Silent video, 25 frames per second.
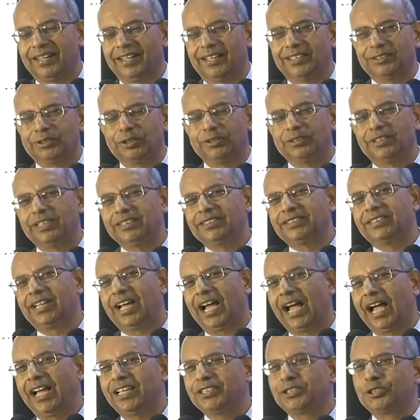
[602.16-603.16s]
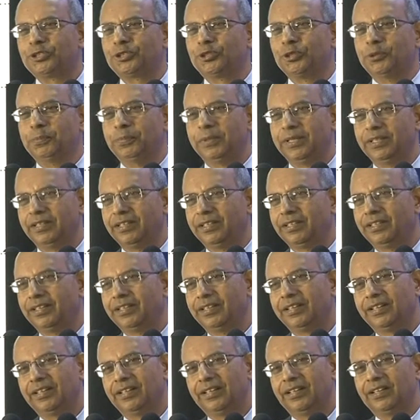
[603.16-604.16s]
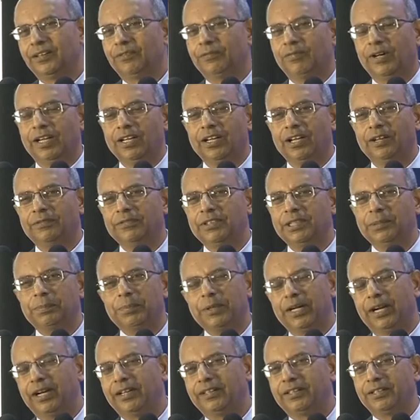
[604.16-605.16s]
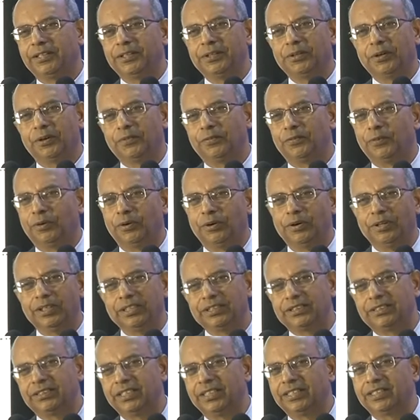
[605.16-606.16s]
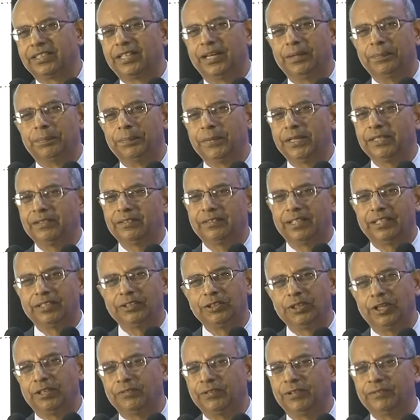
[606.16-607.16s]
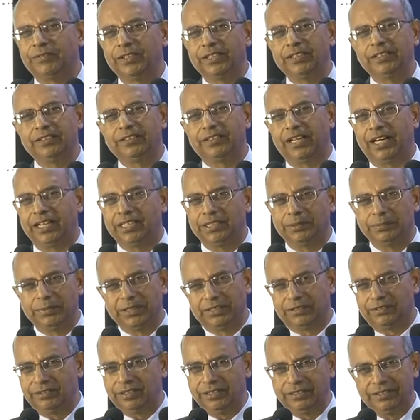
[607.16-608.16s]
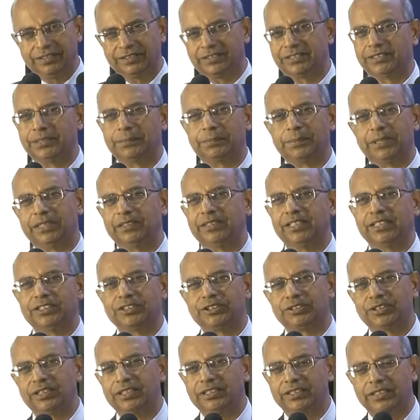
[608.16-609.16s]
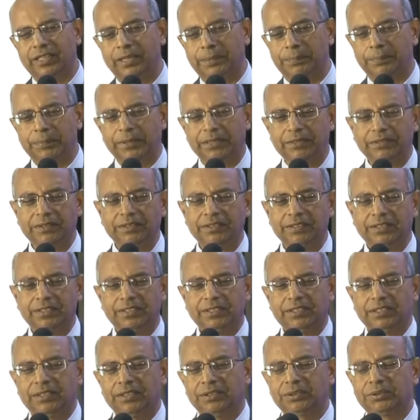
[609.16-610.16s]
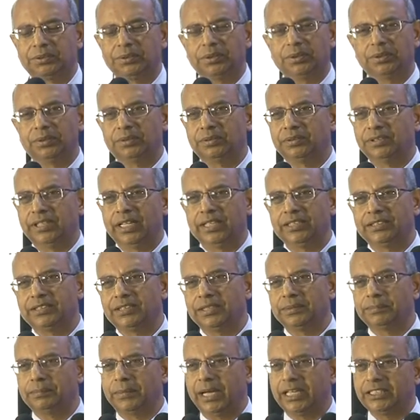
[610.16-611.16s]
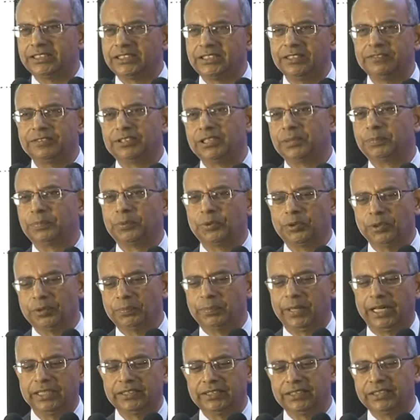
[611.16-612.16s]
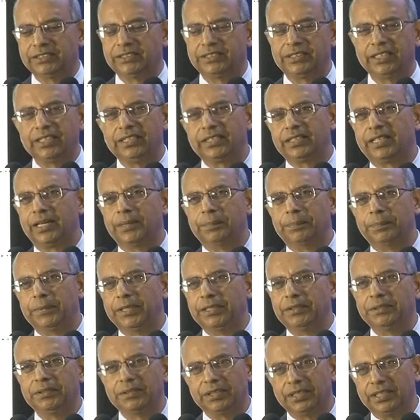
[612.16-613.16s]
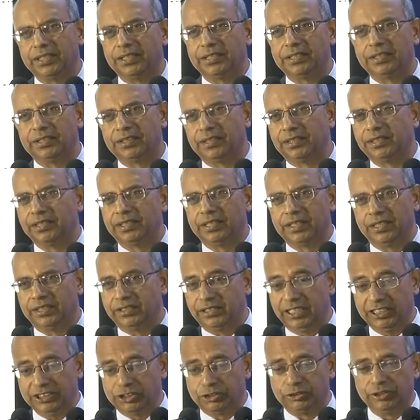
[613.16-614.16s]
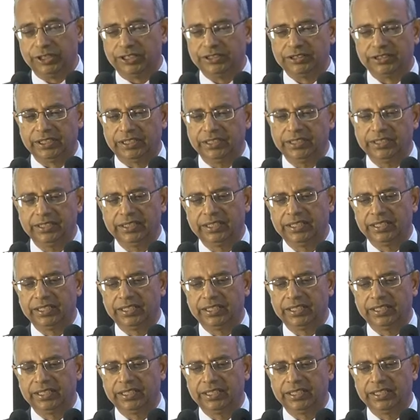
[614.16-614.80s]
So this has to be one of the priority of all state government, and you have a very dynamic leadership in the state government. So there is a massive support by the state government in this region,